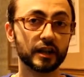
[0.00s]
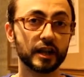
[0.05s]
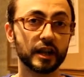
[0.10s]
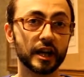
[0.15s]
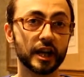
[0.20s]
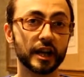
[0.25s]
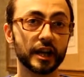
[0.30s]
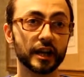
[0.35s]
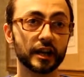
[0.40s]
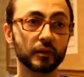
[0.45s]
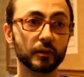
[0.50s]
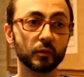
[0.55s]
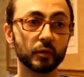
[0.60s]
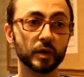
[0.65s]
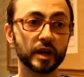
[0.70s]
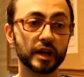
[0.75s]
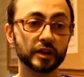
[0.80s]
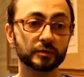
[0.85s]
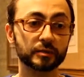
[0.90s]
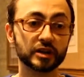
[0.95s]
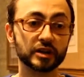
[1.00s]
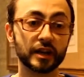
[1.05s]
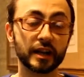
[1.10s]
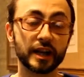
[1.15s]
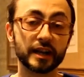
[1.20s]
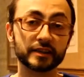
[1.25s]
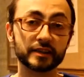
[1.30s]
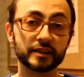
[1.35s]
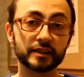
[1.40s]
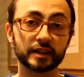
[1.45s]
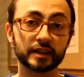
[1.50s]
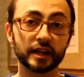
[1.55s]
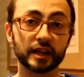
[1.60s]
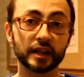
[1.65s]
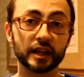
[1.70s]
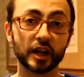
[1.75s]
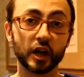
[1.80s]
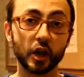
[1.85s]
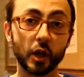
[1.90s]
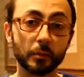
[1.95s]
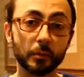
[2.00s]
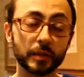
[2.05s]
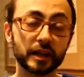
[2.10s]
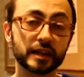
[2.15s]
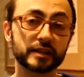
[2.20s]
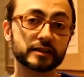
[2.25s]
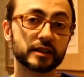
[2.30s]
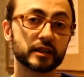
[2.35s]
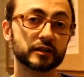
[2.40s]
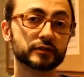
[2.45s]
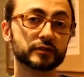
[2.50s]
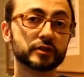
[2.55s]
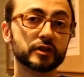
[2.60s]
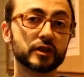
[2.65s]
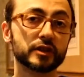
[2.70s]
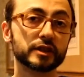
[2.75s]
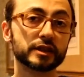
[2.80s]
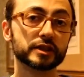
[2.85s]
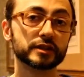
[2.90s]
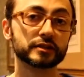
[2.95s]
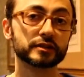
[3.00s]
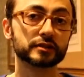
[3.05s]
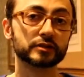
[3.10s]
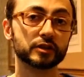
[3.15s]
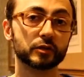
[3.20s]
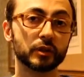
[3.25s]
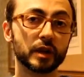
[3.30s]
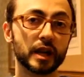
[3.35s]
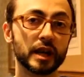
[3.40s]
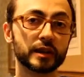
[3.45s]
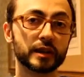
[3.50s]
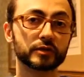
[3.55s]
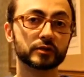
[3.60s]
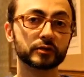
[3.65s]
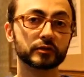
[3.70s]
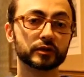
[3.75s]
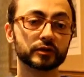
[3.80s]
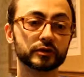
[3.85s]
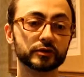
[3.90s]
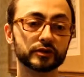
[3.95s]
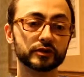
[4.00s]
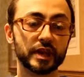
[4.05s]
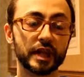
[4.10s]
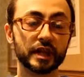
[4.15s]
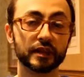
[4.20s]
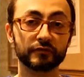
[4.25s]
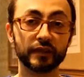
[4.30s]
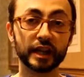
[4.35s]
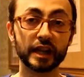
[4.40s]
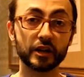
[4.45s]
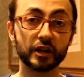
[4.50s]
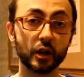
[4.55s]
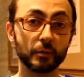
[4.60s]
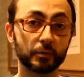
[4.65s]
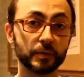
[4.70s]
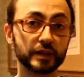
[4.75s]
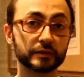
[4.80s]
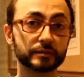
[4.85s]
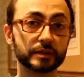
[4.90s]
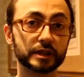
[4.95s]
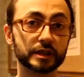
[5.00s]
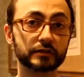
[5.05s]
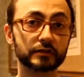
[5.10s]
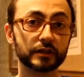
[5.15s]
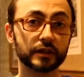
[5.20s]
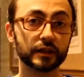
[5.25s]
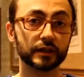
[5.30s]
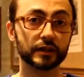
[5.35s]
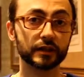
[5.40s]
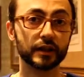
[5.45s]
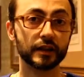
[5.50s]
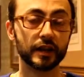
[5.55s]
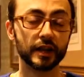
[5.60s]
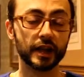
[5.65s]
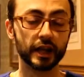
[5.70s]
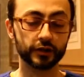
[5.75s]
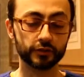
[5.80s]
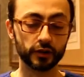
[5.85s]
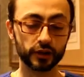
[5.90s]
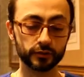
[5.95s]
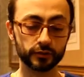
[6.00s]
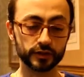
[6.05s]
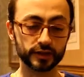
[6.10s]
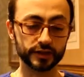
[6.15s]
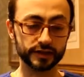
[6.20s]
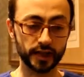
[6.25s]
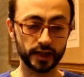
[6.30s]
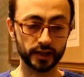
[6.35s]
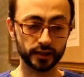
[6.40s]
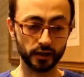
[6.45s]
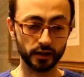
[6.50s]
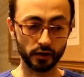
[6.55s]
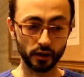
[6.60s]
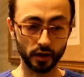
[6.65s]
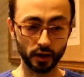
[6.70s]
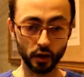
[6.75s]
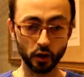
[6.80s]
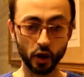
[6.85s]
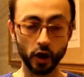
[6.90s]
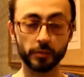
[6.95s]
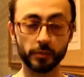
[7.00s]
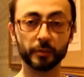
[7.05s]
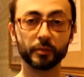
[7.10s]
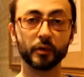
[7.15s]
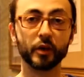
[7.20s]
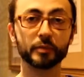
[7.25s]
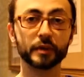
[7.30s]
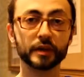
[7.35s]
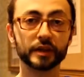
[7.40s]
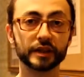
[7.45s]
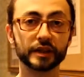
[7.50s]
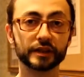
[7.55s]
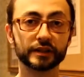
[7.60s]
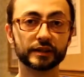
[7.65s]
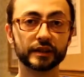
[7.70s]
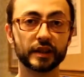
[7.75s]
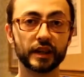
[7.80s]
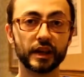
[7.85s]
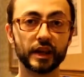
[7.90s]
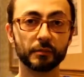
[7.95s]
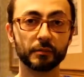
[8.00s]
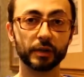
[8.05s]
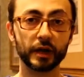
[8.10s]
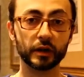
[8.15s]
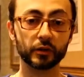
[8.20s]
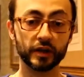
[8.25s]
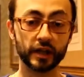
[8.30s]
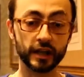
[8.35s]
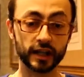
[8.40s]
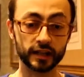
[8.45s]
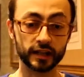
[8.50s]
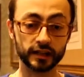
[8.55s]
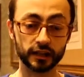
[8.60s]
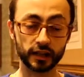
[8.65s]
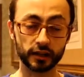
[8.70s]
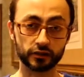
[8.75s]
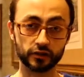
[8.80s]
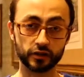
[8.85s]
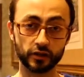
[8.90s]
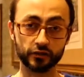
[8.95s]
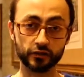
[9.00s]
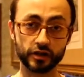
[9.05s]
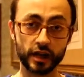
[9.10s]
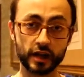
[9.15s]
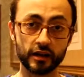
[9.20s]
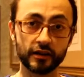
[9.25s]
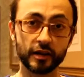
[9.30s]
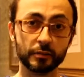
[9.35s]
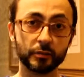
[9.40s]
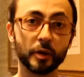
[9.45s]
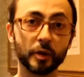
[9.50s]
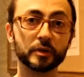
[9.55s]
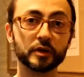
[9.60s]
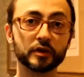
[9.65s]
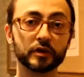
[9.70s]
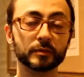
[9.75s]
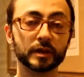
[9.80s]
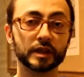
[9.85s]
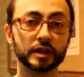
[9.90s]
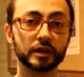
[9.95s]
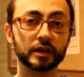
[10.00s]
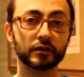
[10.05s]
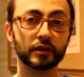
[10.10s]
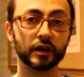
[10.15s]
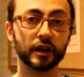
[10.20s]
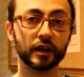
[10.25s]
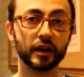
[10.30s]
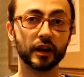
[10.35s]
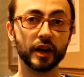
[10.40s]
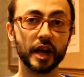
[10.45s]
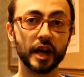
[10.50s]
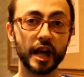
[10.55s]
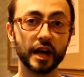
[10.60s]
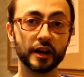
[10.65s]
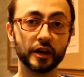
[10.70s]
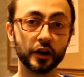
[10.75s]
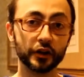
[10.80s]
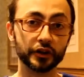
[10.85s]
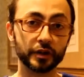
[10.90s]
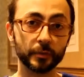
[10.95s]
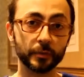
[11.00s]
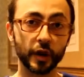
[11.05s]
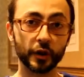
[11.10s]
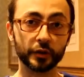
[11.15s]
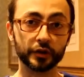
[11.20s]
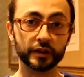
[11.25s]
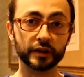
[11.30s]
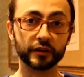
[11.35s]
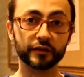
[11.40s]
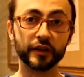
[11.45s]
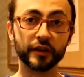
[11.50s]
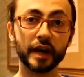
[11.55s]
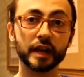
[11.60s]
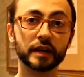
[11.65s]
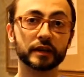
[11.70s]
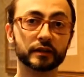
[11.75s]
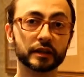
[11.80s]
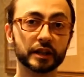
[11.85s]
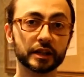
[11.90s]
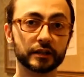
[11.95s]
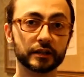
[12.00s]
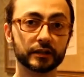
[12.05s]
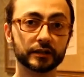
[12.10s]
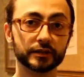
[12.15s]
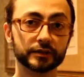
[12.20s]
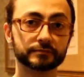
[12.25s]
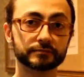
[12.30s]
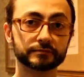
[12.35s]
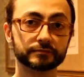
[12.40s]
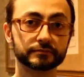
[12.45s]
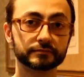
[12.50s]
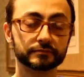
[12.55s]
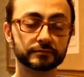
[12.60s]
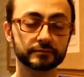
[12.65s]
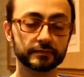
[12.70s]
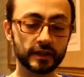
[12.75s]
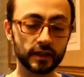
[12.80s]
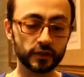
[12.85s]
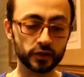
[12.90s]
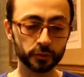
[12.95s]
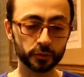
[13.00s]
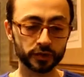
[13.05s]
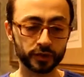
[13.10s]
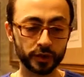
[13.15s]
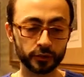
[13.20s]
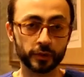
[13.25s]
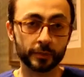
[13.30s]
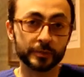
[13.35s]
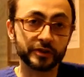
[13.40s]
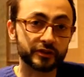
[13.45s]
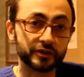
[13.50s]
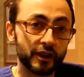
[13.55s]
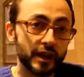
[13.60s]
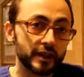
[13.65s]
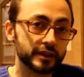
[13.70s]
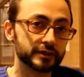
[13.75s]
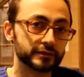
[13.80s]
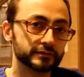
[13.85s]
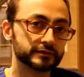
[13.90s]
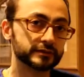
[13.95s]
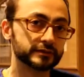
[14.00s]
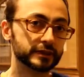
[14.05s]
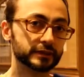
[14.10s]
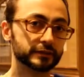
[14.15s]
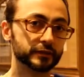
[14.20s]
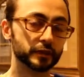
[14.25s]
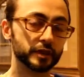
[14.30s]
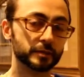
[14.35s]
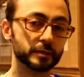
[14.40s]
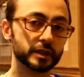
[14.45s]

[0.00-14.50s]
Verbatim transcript: and uh, we are specializing in the complex nanophotonics. So we like to, to study very complex material and try to understand uh, global properties by looking at the general property of the material and not about the fine details. So we try to abstract from the